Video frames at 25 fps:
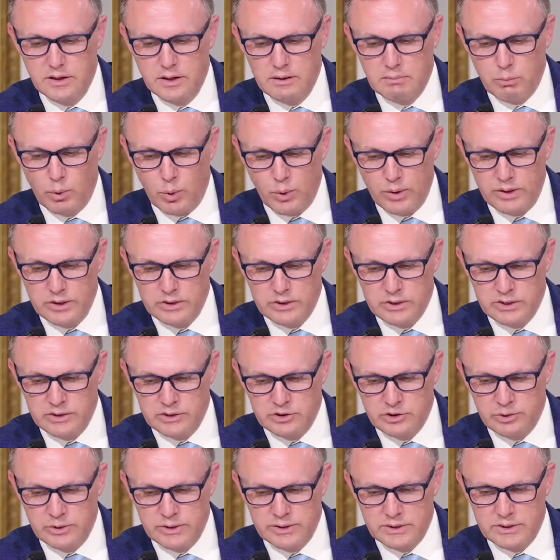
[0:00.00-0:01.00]
mortgage
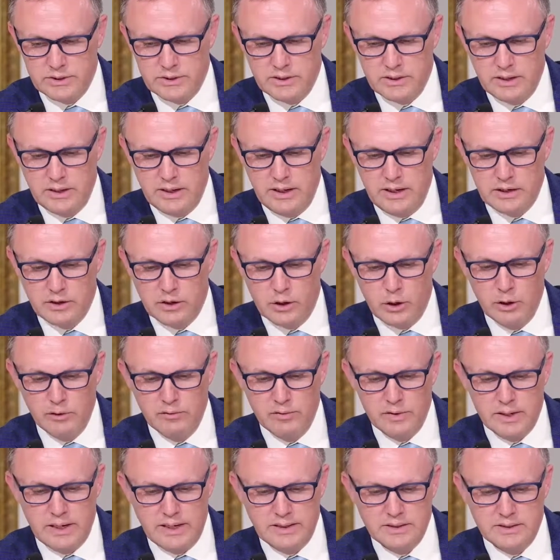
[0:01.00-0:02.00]
interest, and
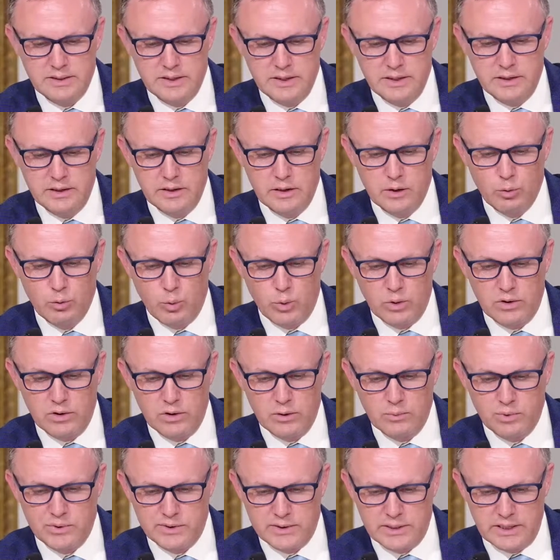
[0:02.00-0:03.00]
COVID-19 worker
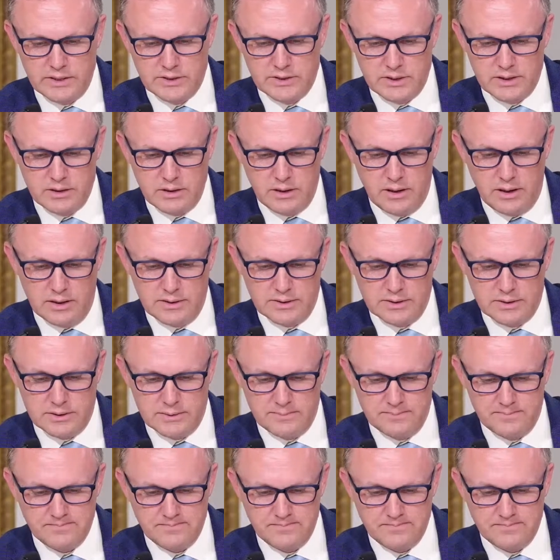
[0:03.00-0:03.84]
protection costs.